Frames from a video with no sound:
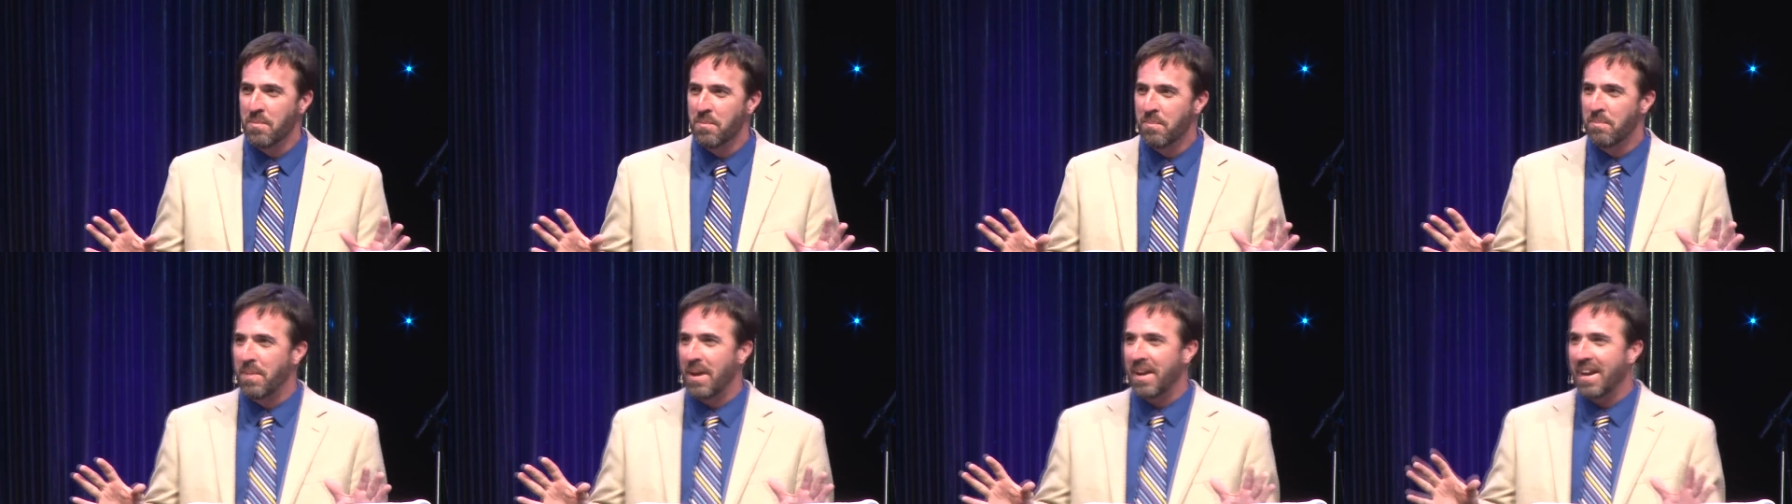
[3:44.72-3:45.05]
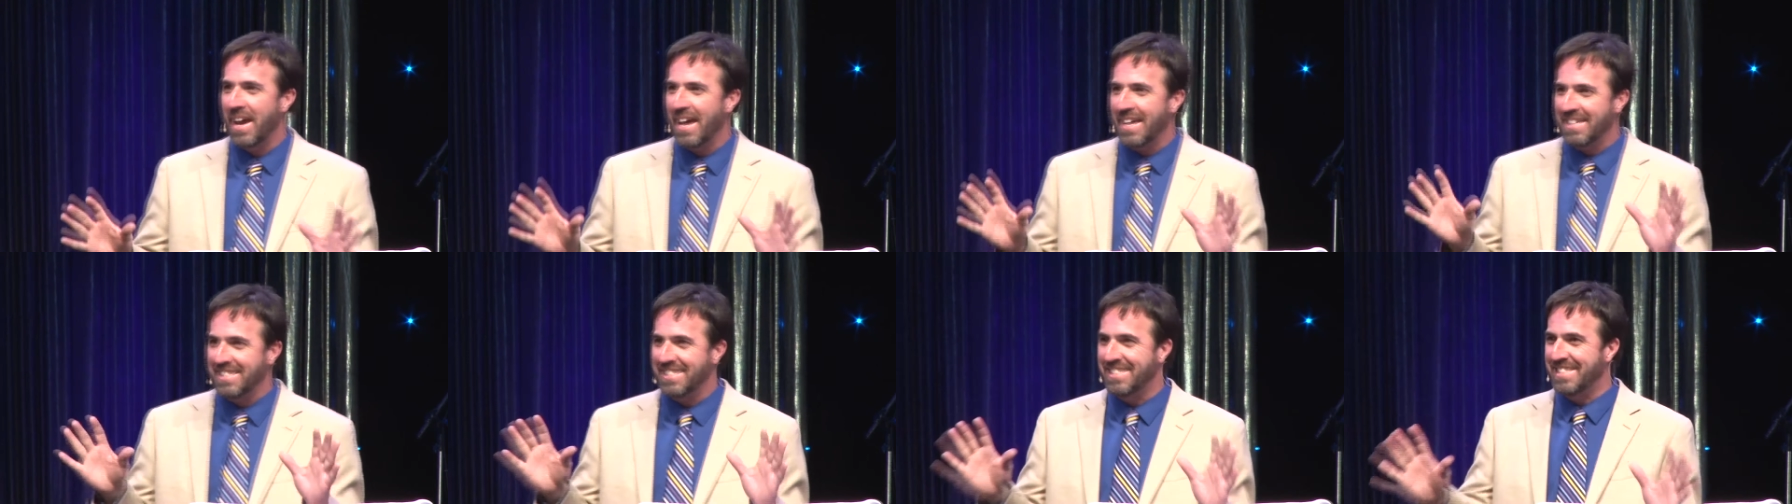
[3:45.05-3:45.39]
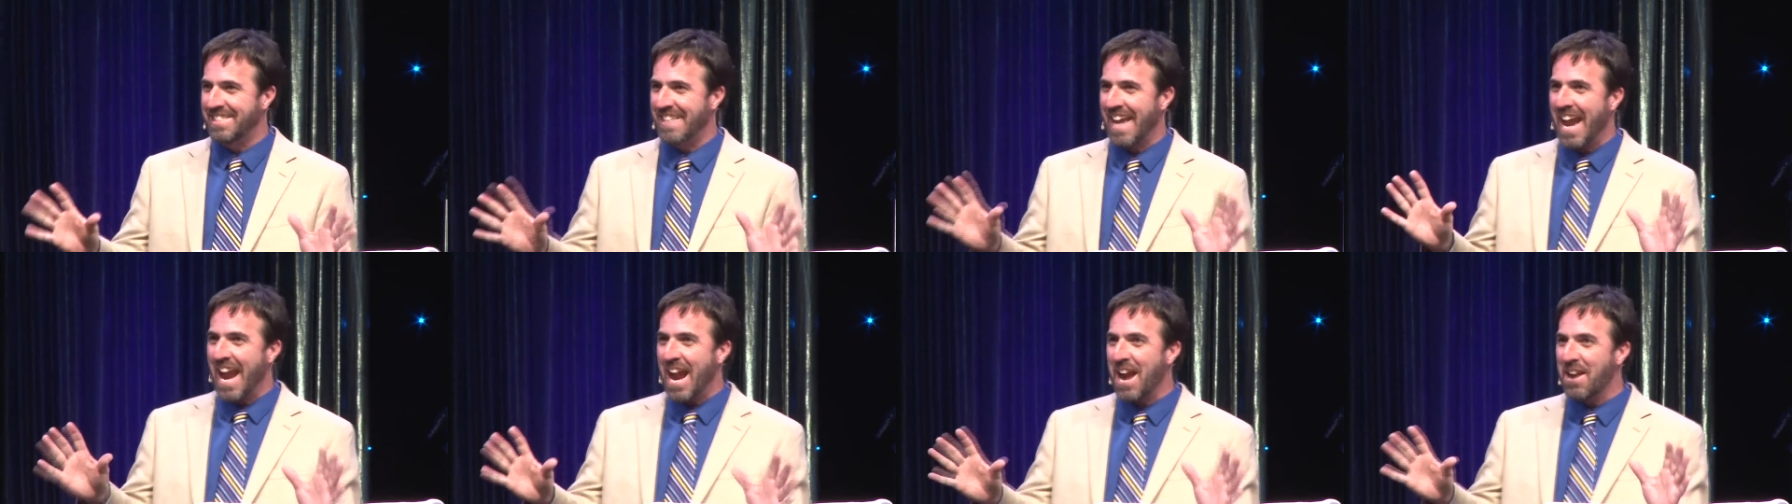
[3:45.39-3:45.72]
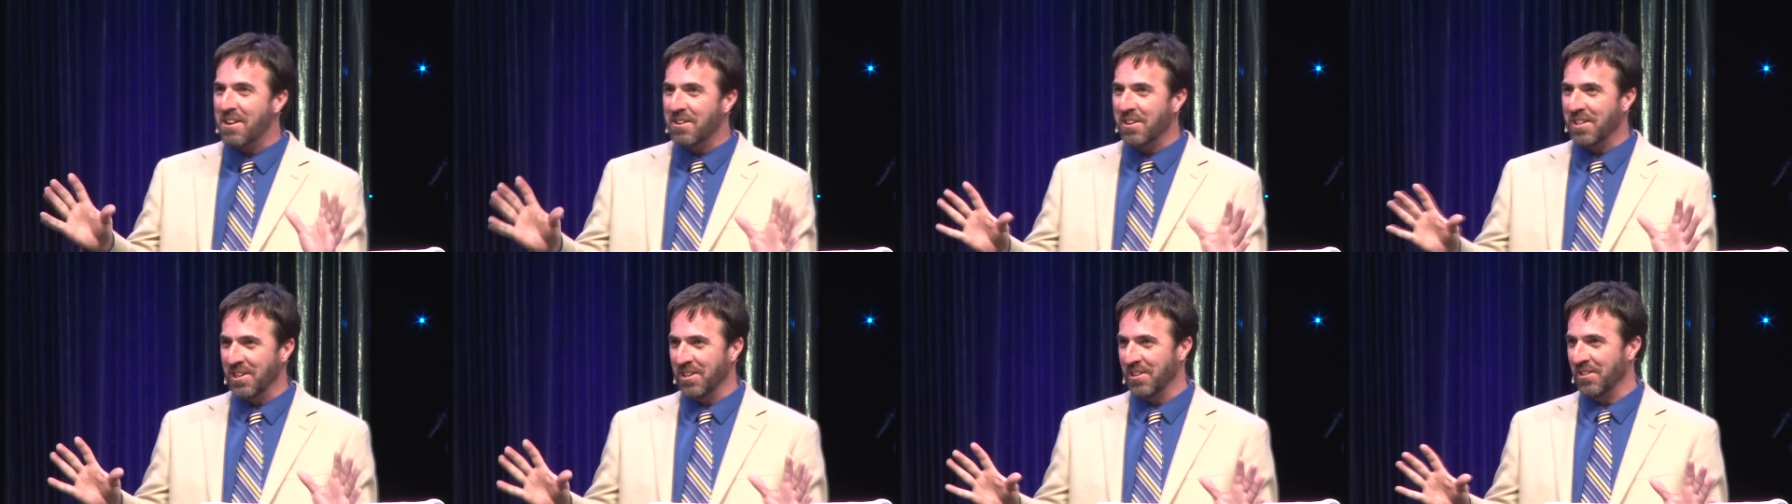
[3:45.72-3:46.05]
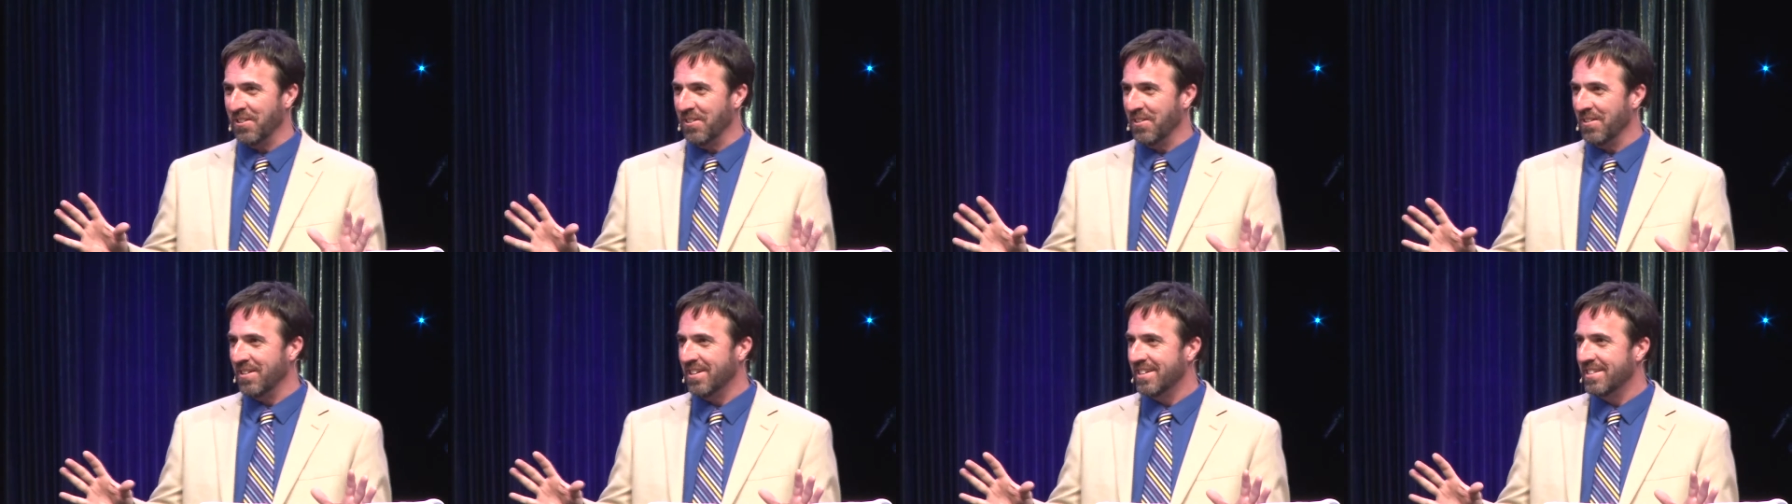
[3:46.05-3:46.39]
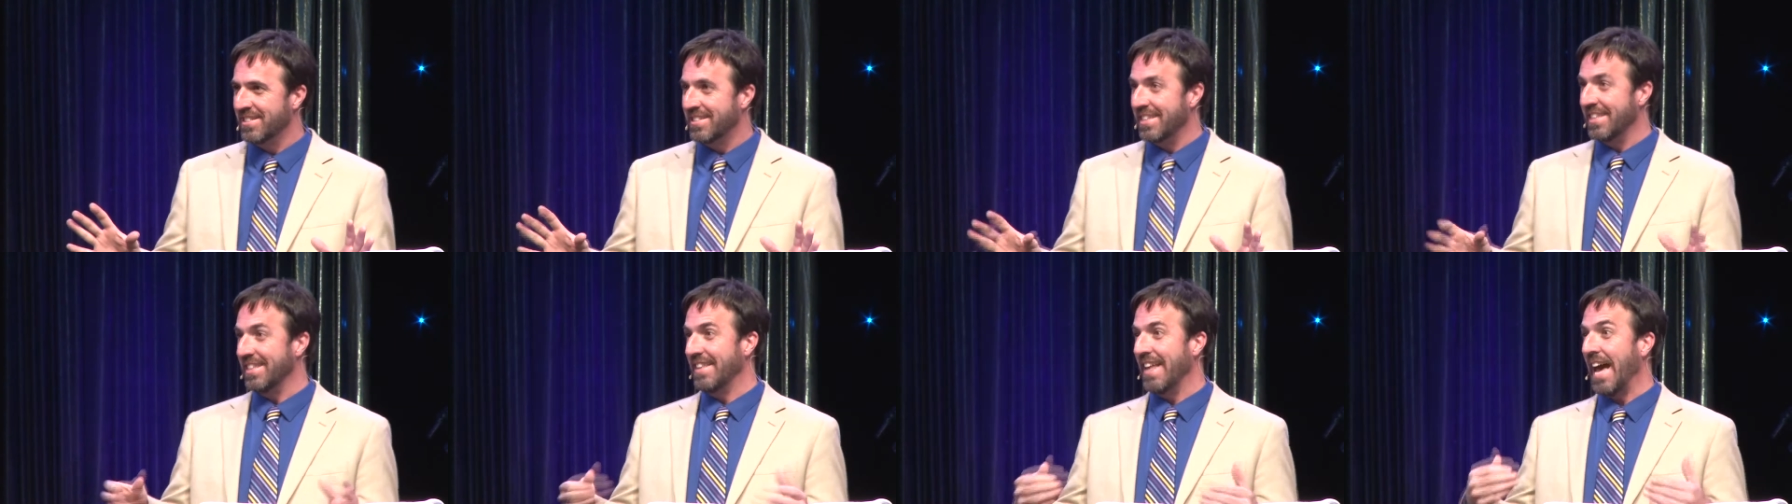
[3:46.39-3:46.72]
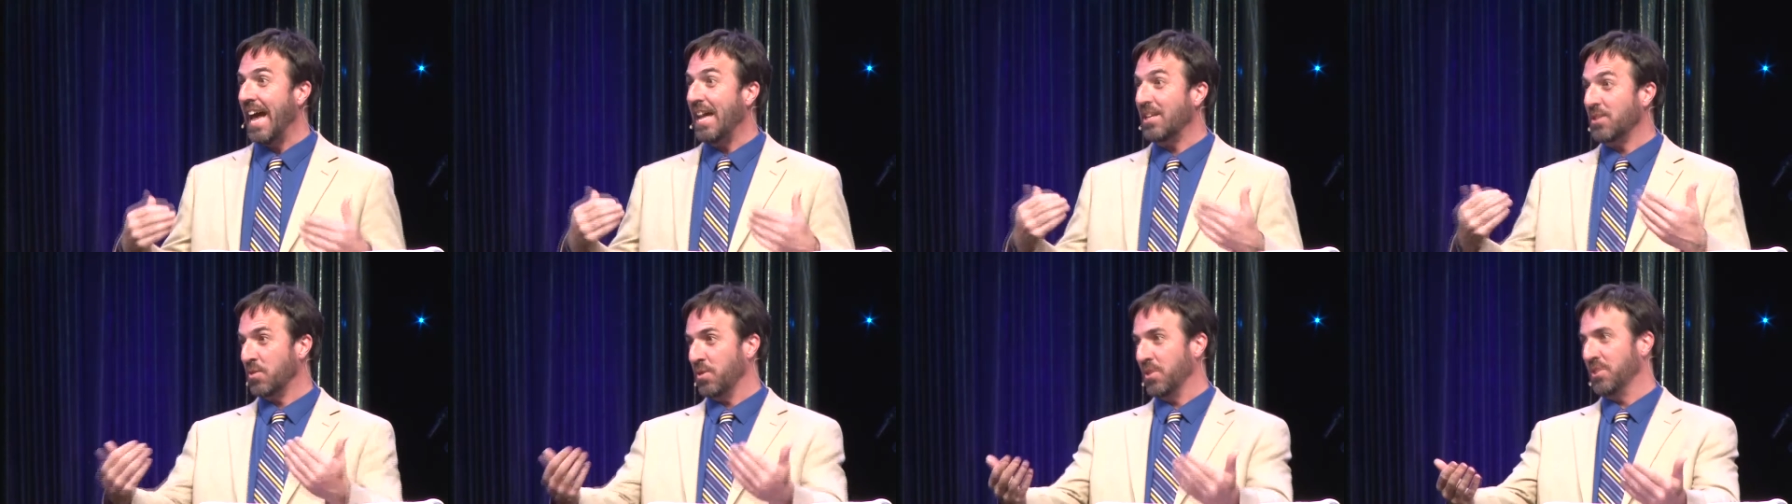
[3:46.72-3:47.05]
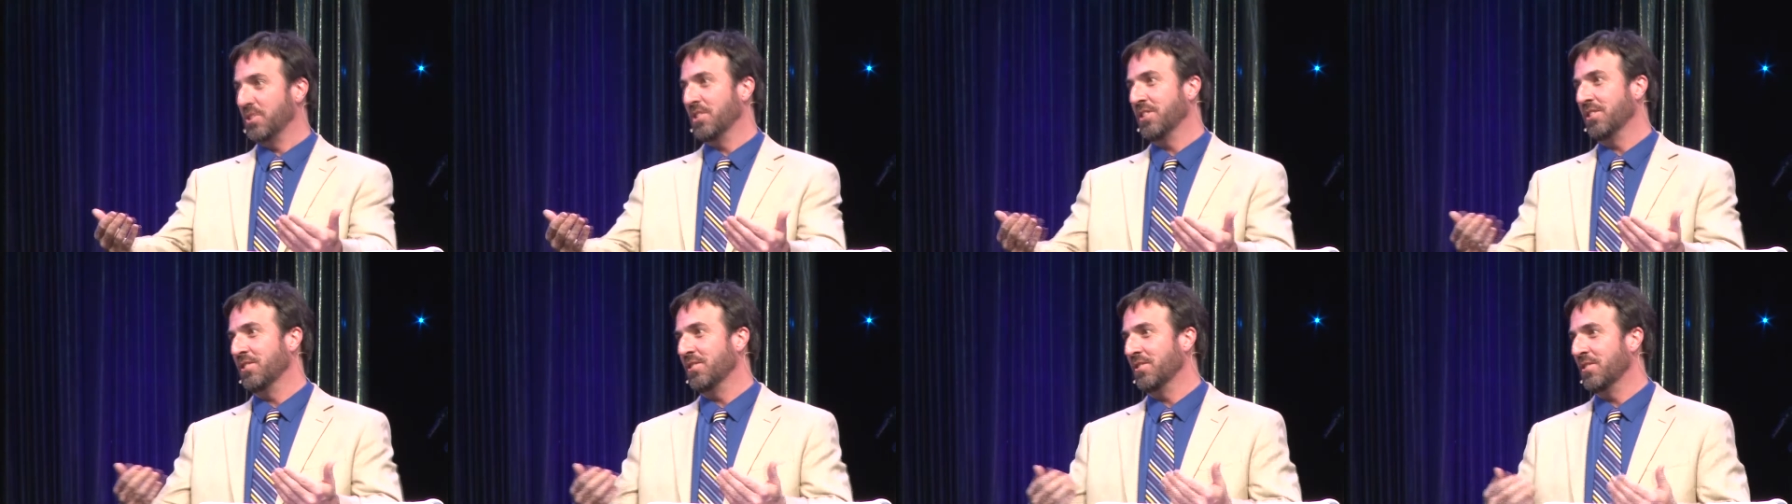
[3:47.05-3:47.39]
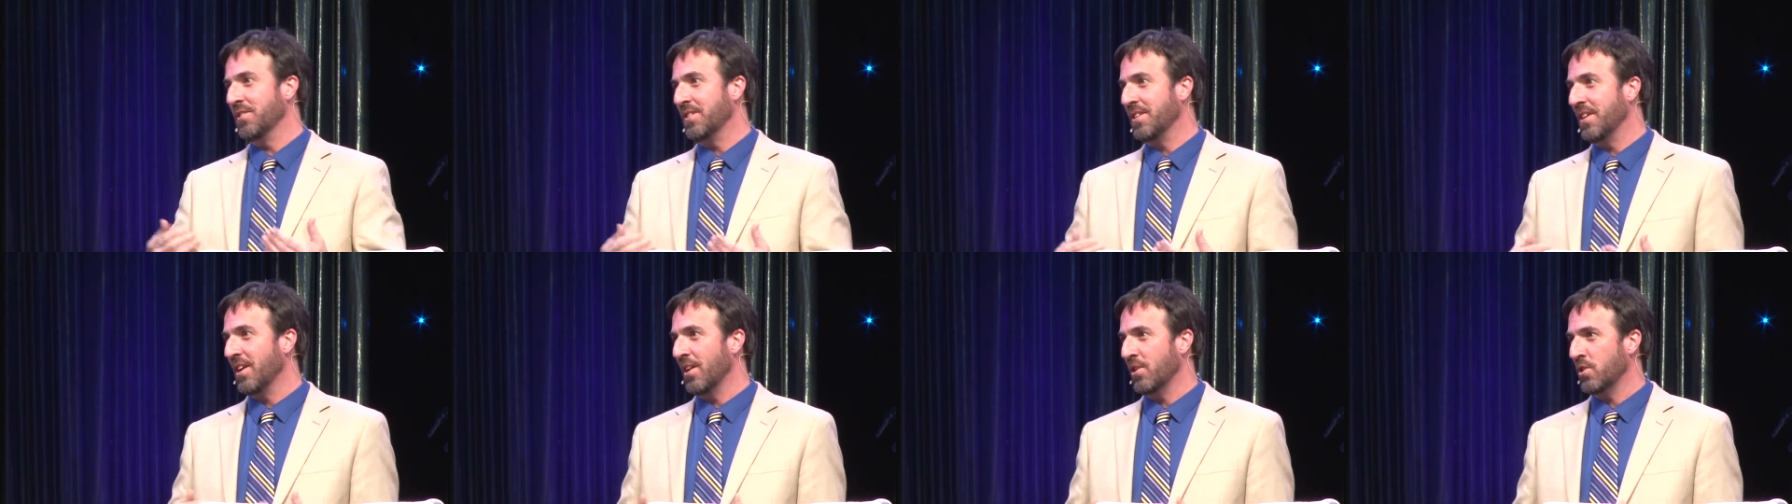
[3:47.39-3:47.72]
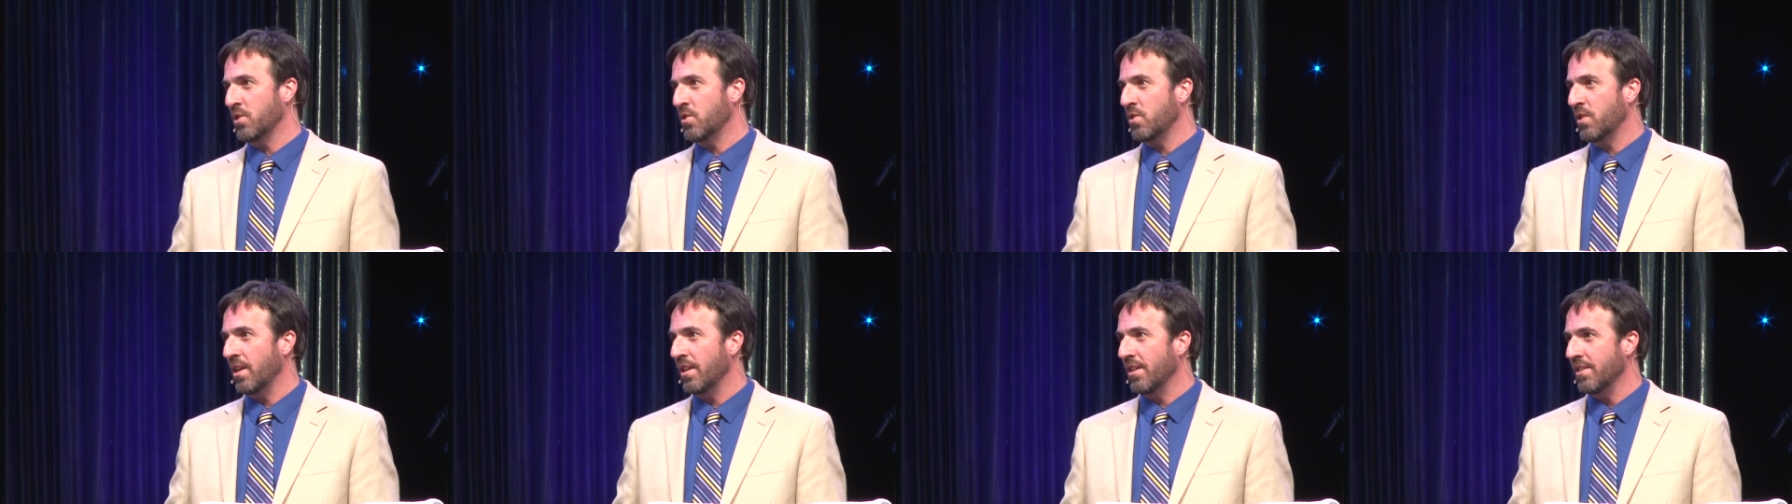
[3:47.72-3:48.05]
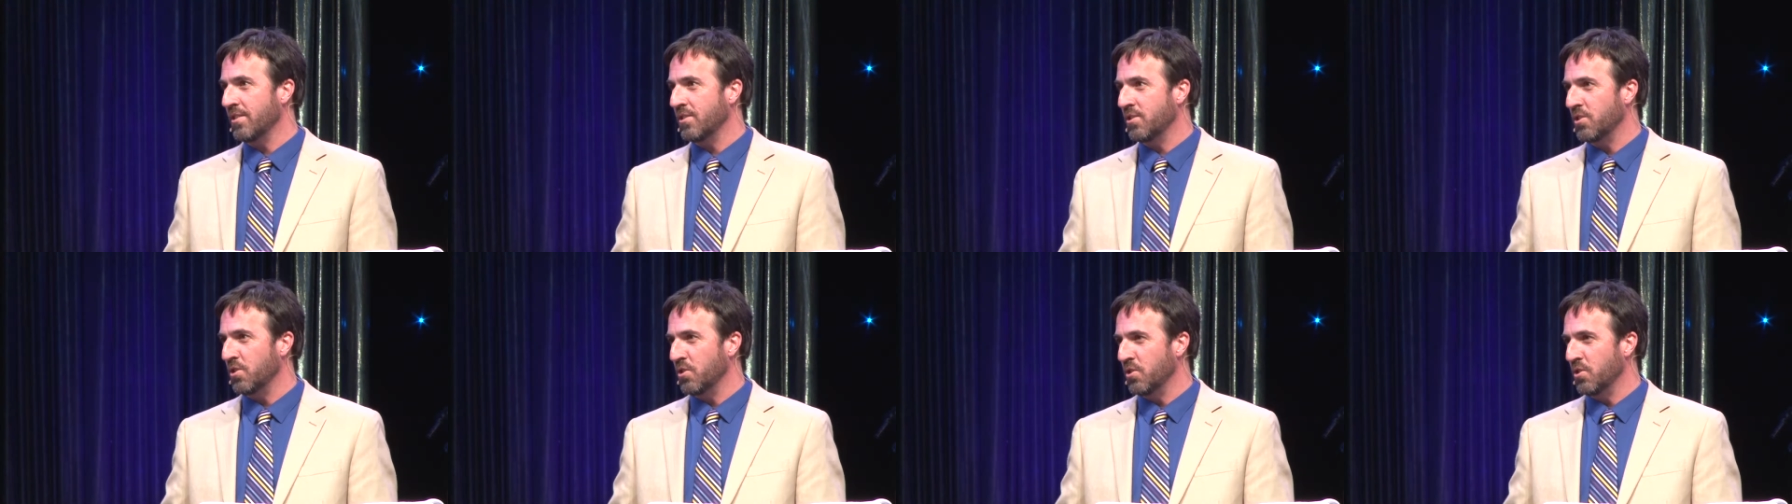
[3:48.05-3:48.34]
But I dare you. See, that's what you do to the Australians.